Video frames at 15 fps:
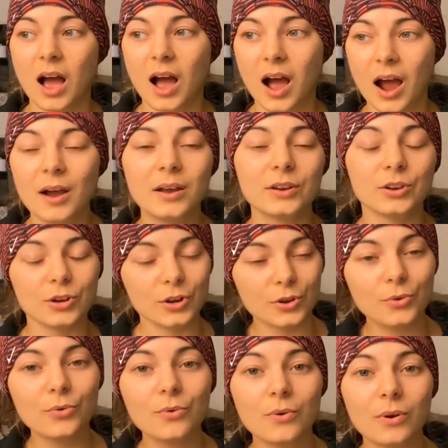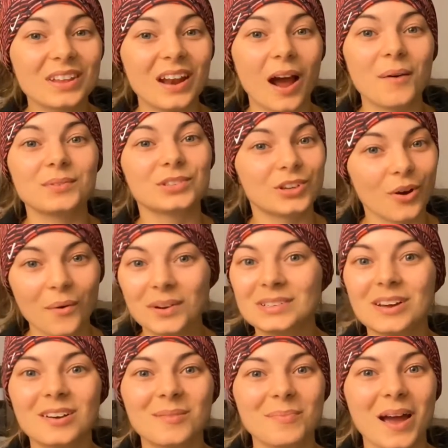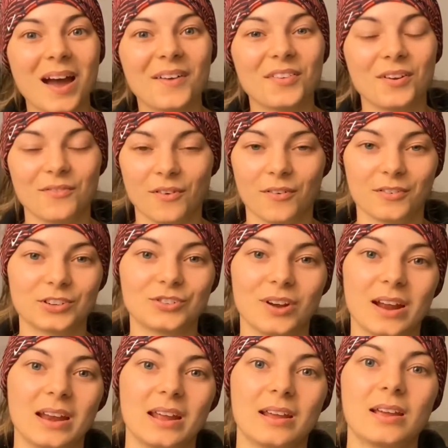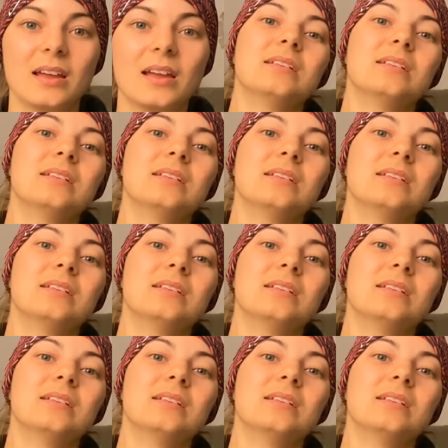I knew that I was going down a path of overtraining.